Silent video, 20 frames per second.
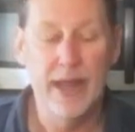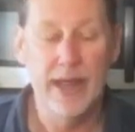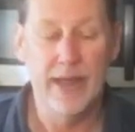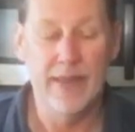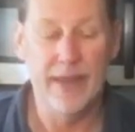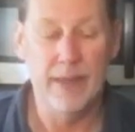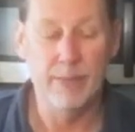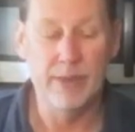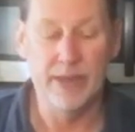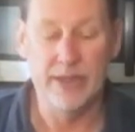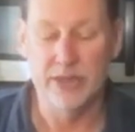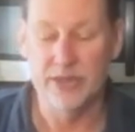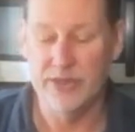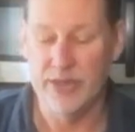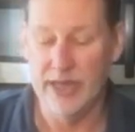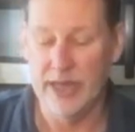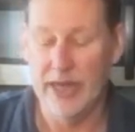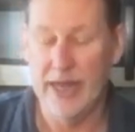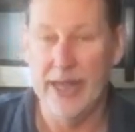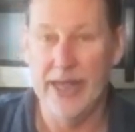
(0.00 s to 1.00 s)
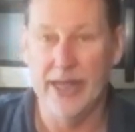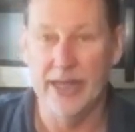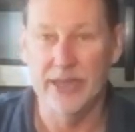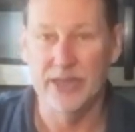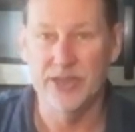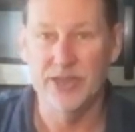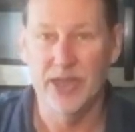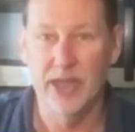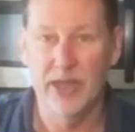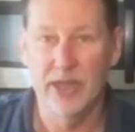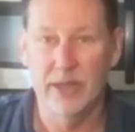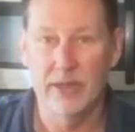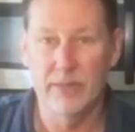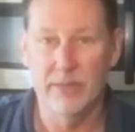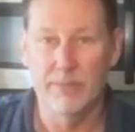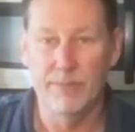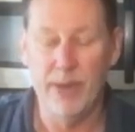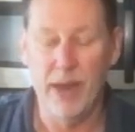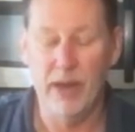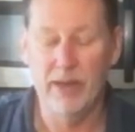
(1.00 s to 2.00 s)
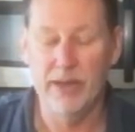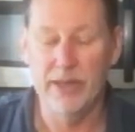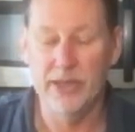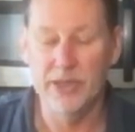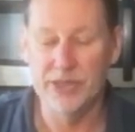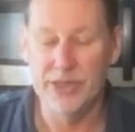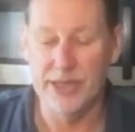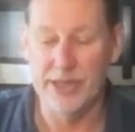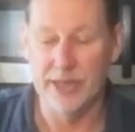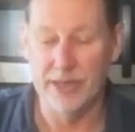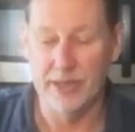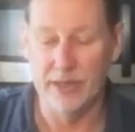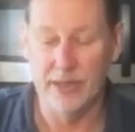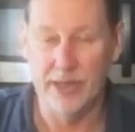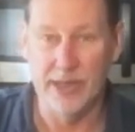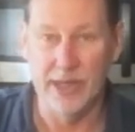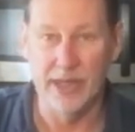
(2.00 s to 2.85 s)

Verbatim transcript: and that means that it has parentage in,